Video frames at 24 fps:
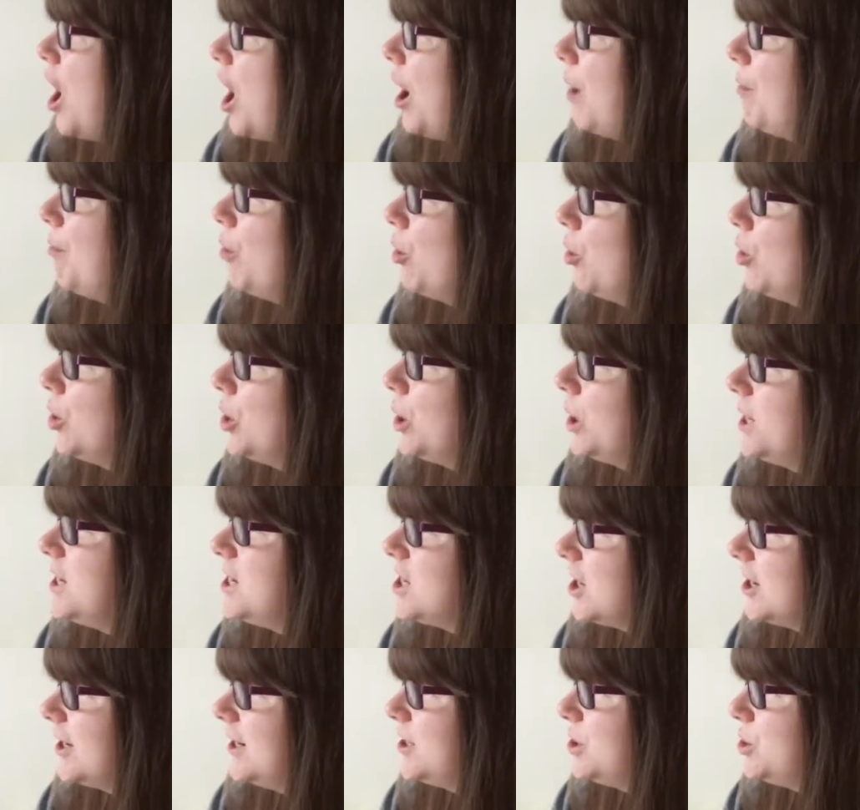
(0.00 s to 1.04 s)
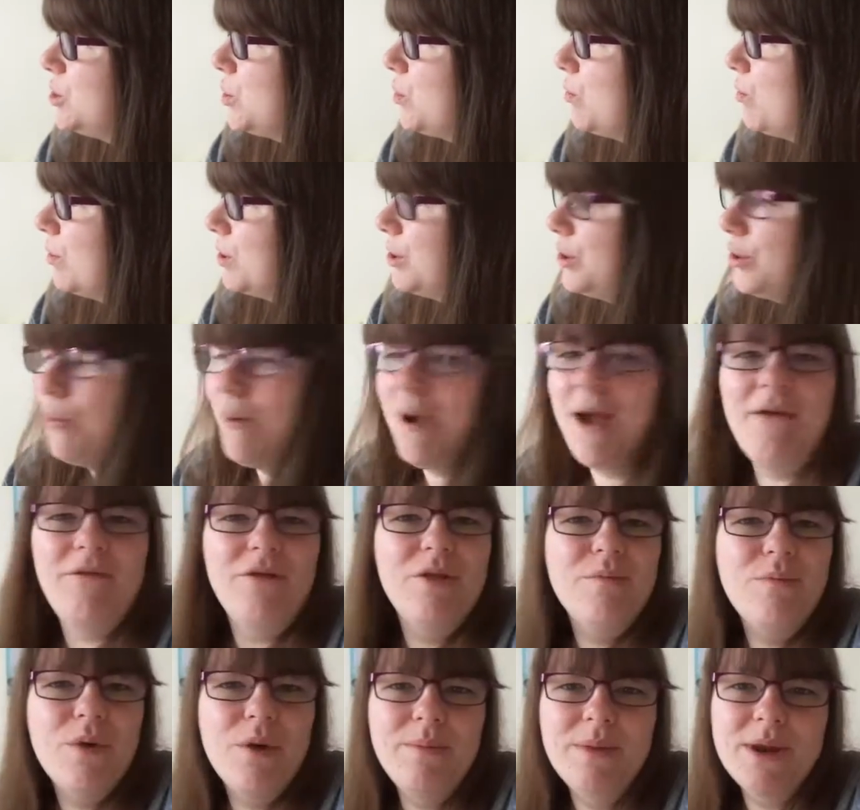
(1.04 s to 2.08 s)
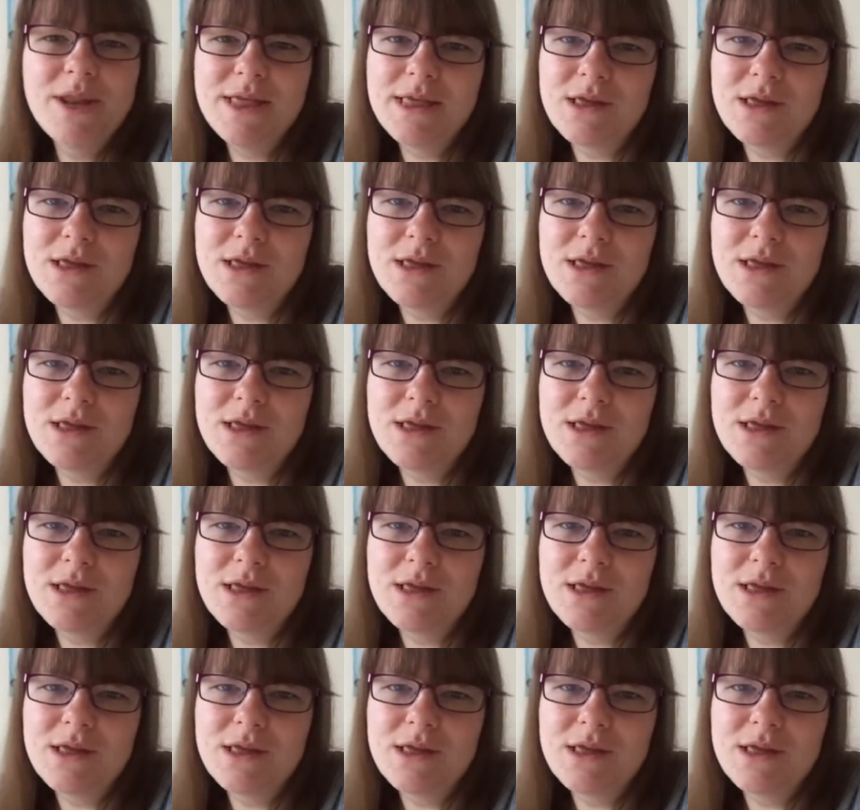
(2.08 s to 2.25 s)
I'm not entirely sure what to wear at the moment.